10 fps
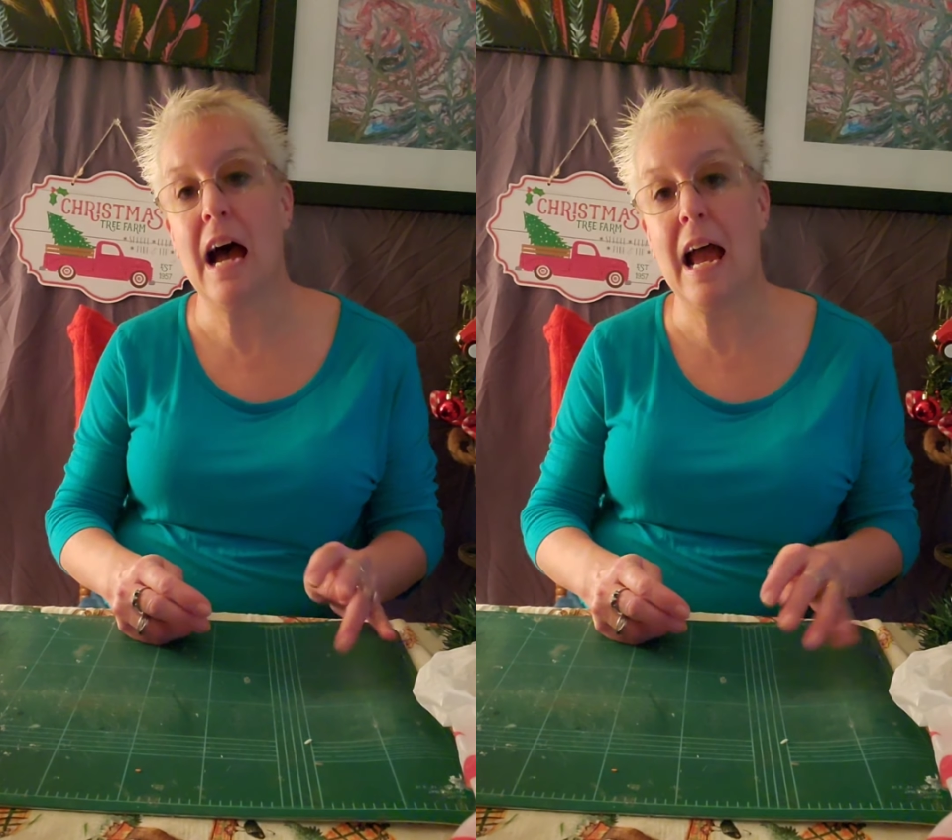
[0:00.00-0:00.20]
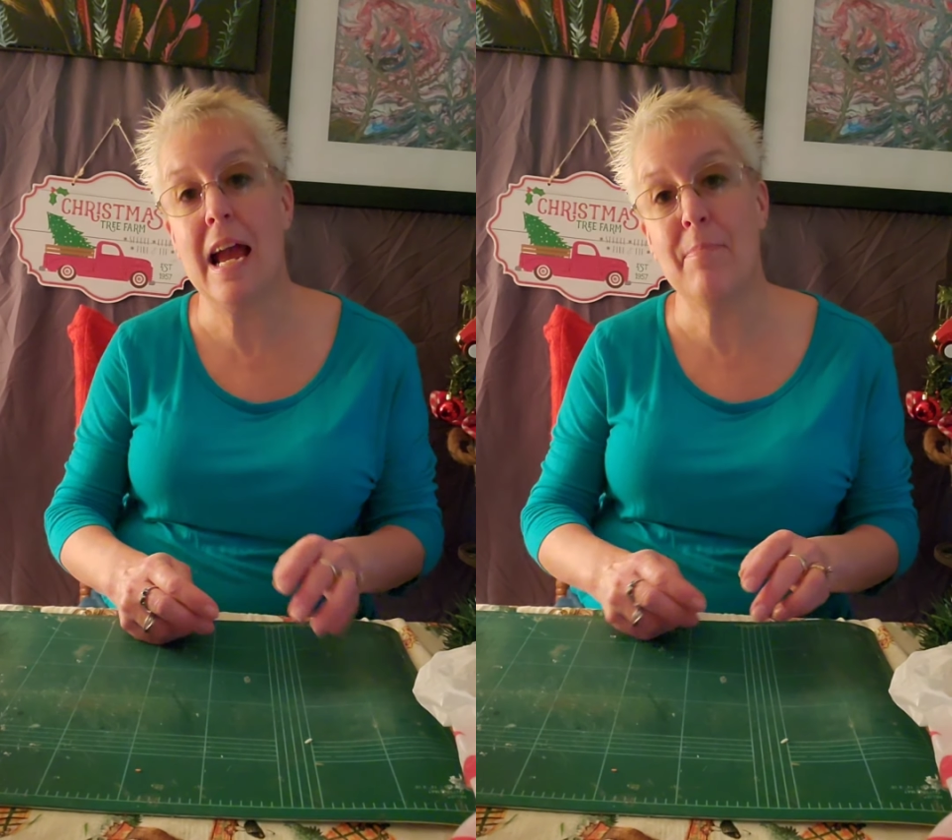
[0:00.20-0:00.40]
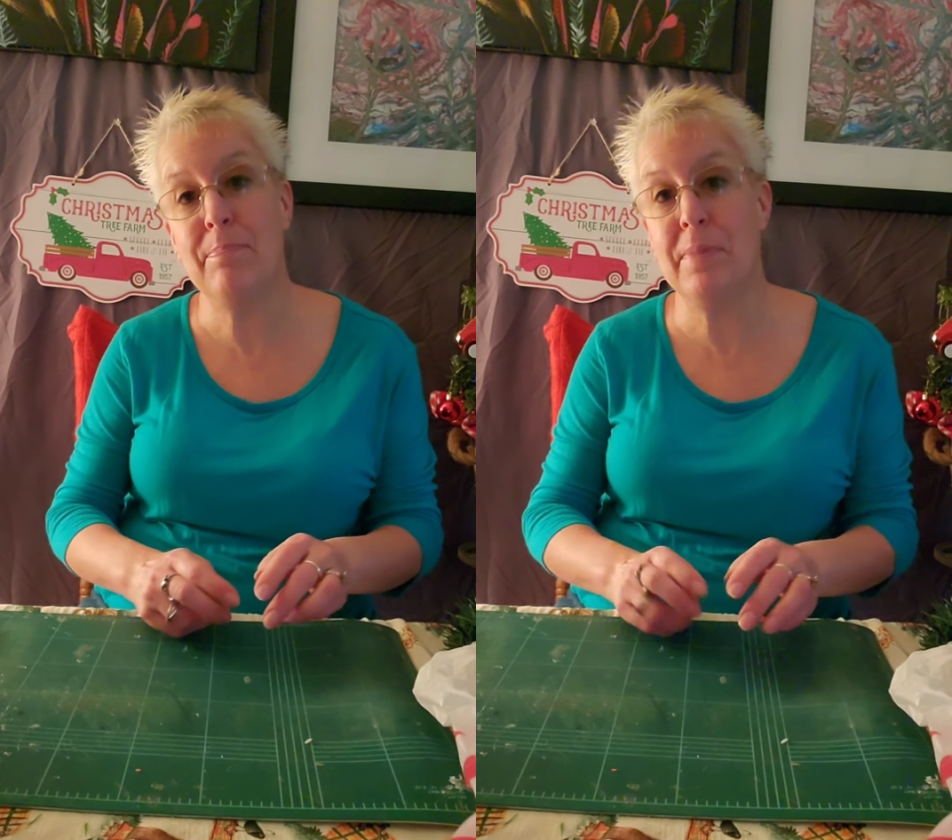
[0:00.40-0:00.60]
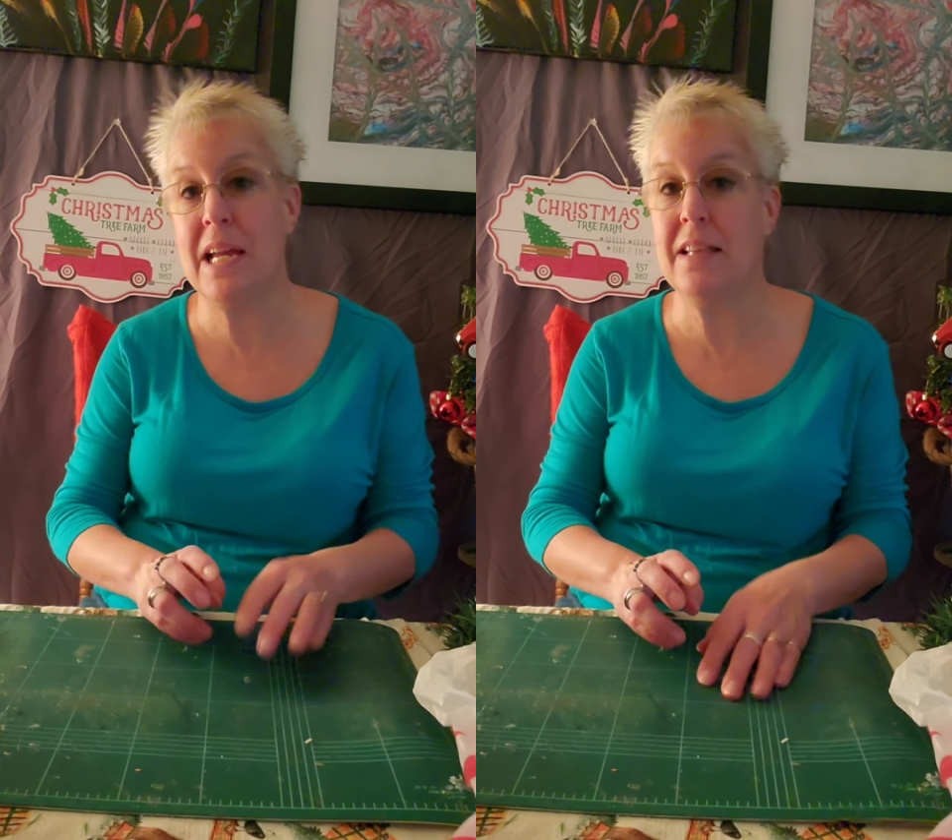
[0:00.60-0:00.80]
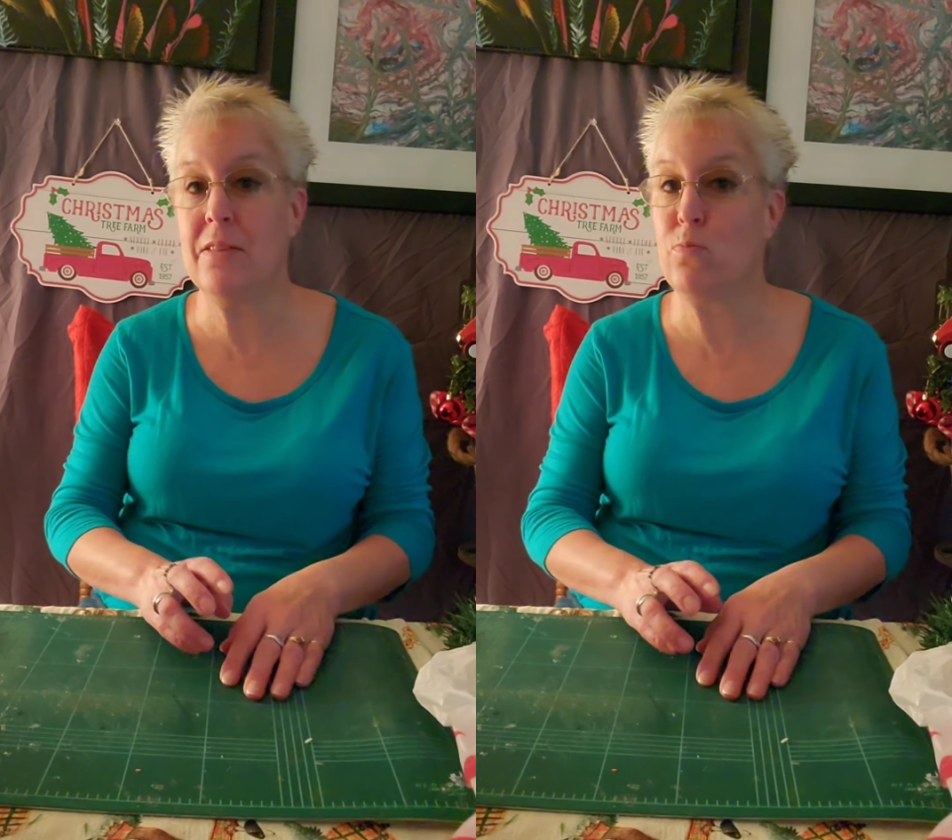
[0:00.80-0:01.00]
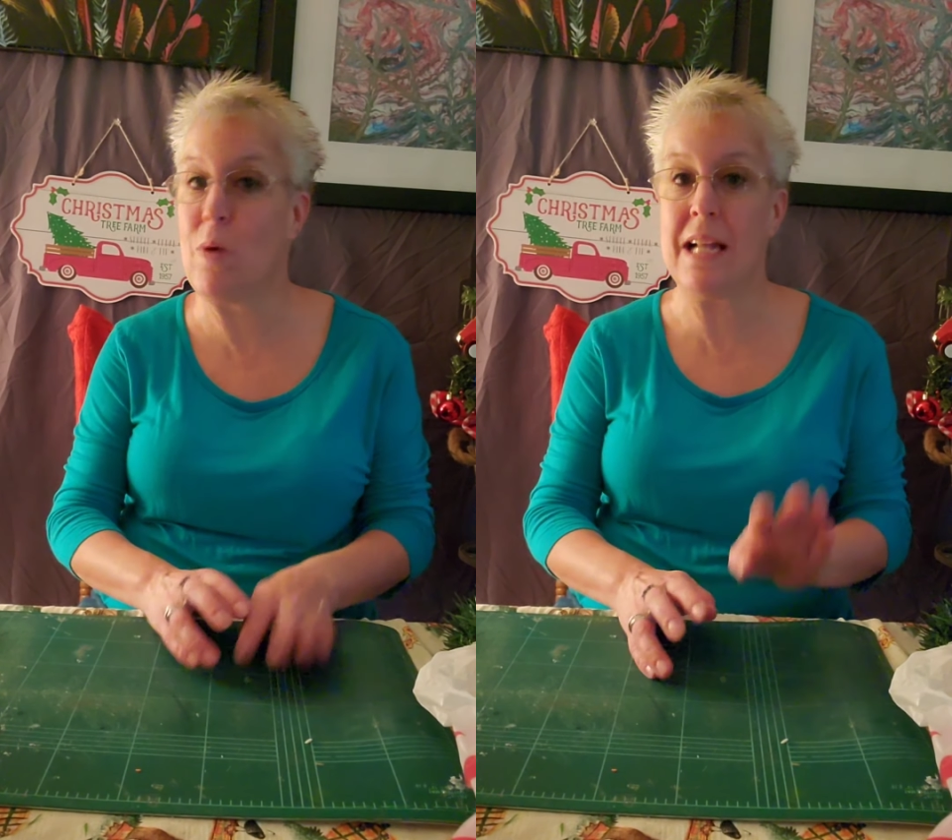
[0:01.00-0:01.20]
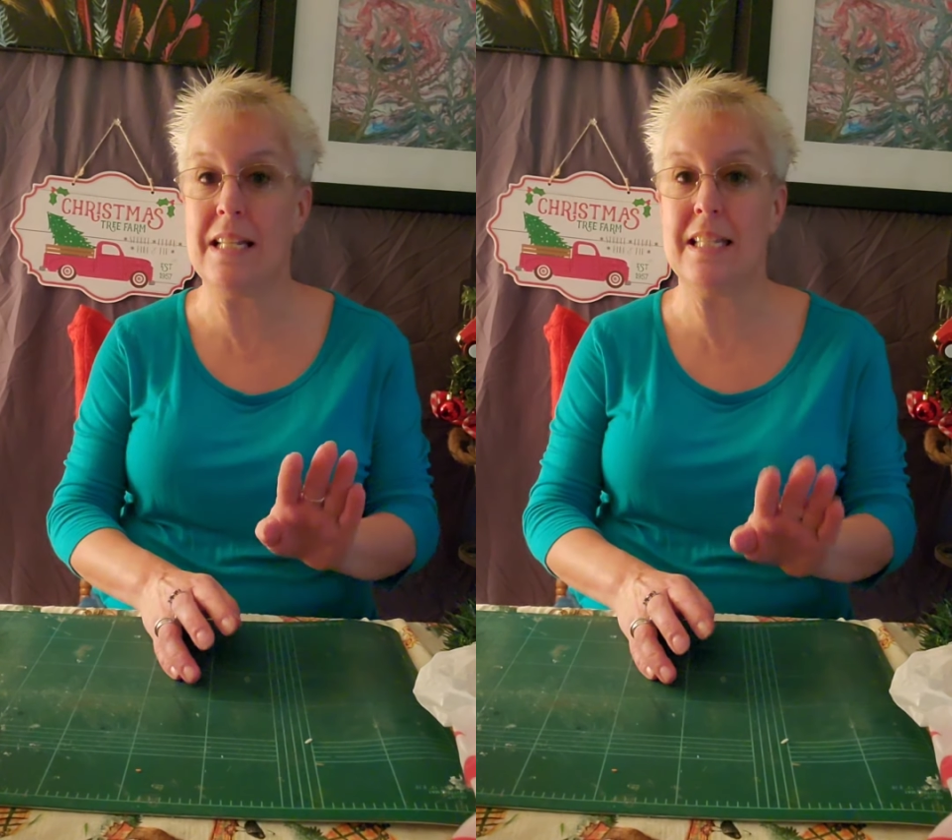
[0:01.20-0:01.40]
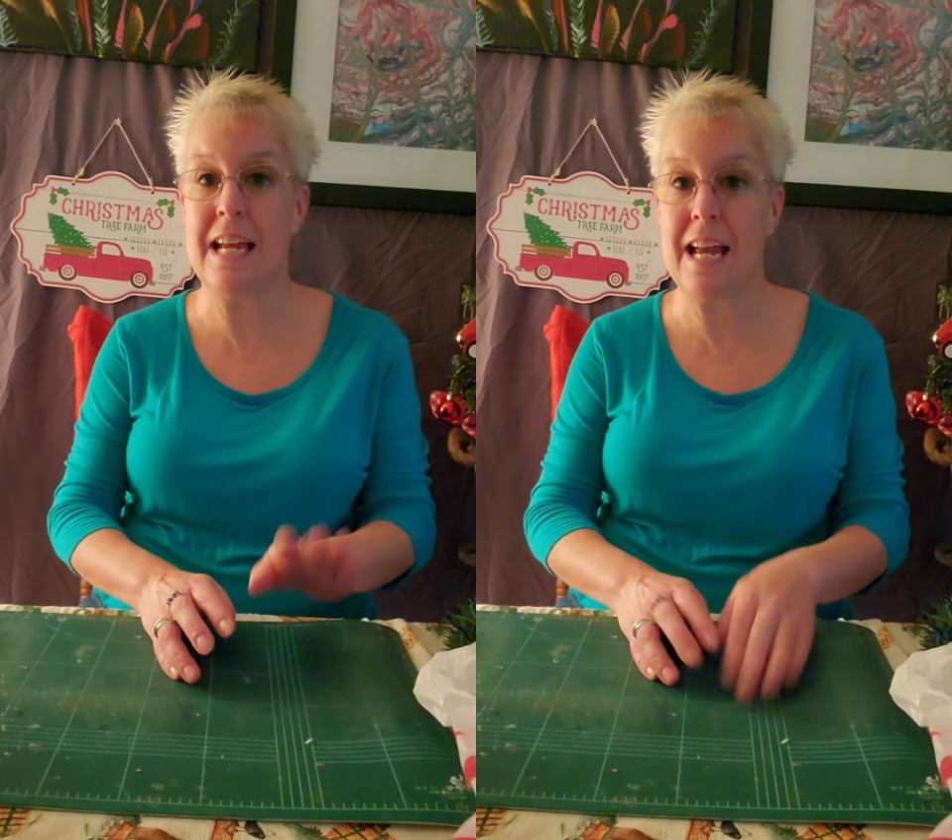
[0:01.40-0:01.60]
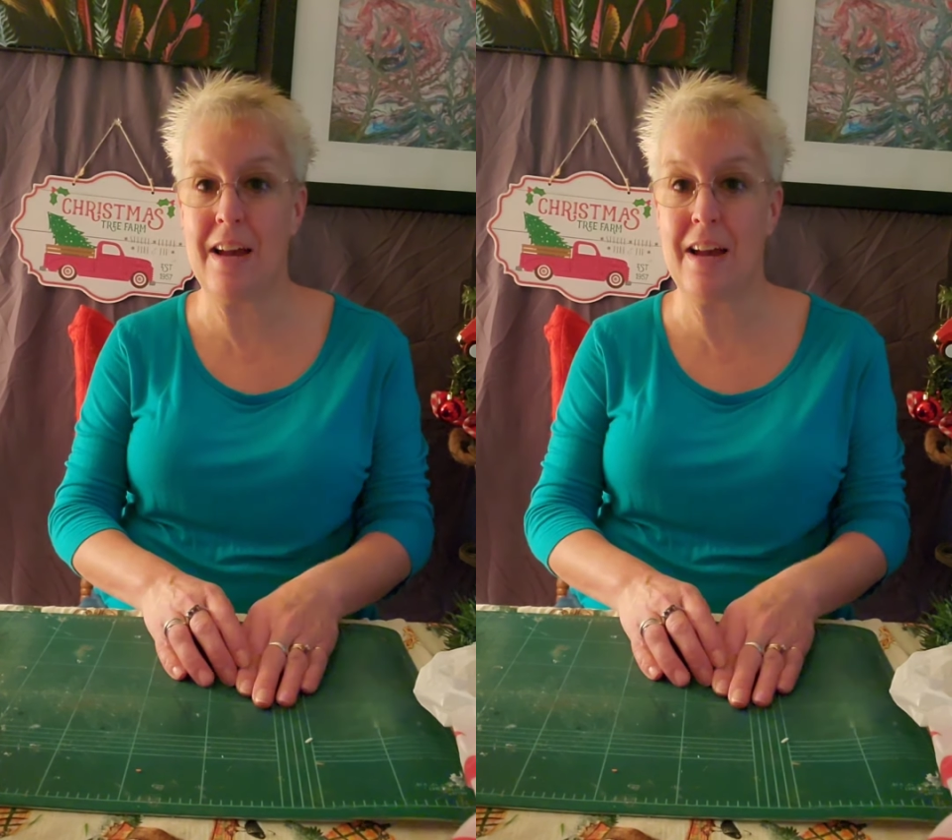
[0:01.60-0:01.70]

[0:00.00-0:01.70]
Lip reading: Happy Wednesday